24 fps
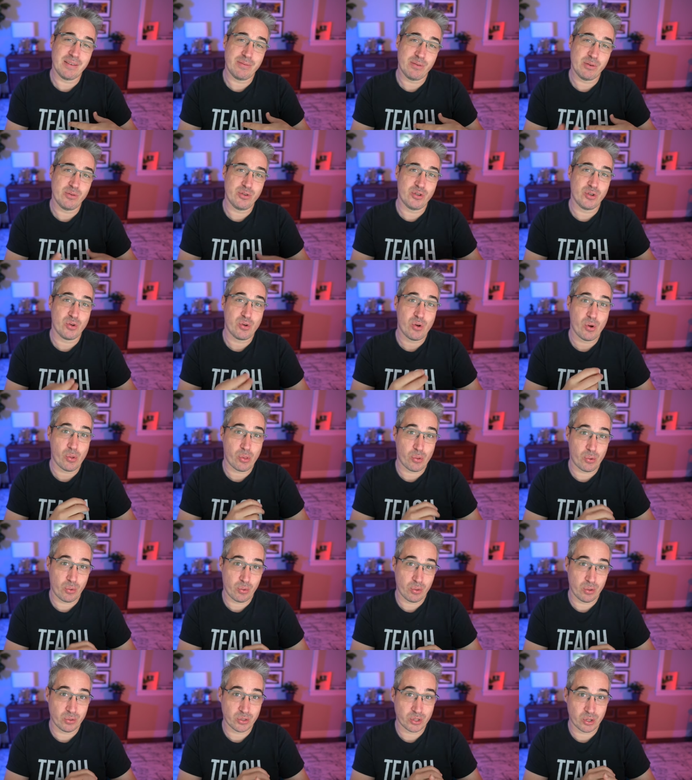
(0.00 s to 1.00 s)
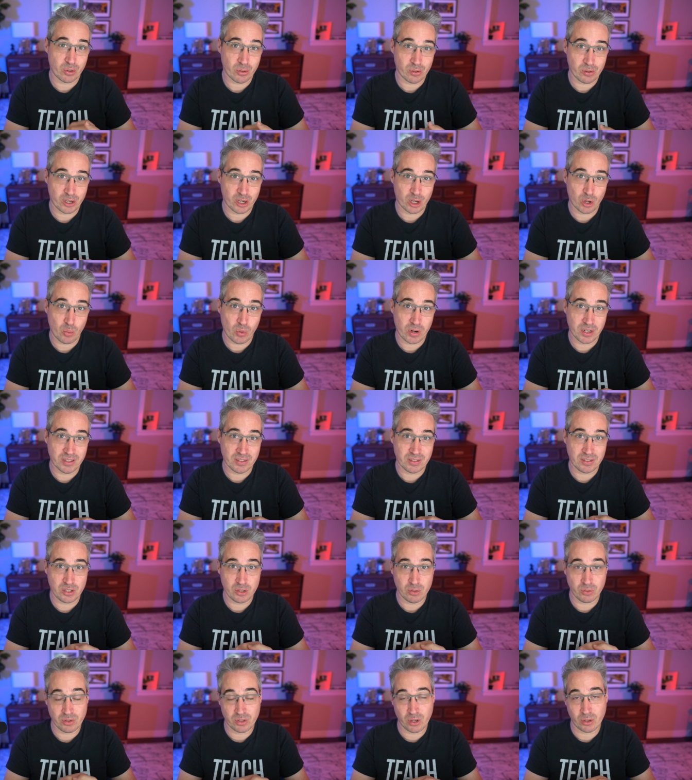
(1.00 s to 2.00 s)
if you do go through those earlier
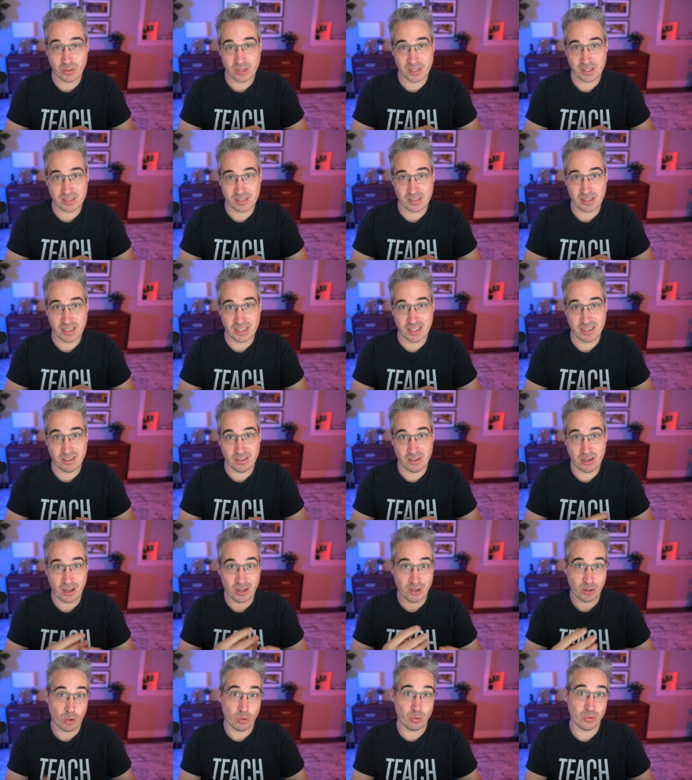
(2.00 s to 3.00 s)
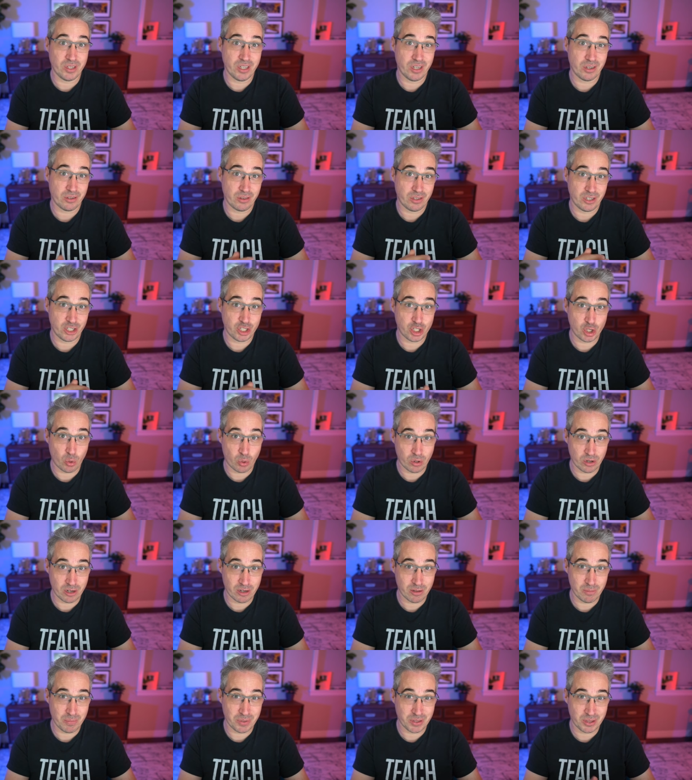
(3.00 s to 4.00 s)
ones, you'll notice that not only are they shorter,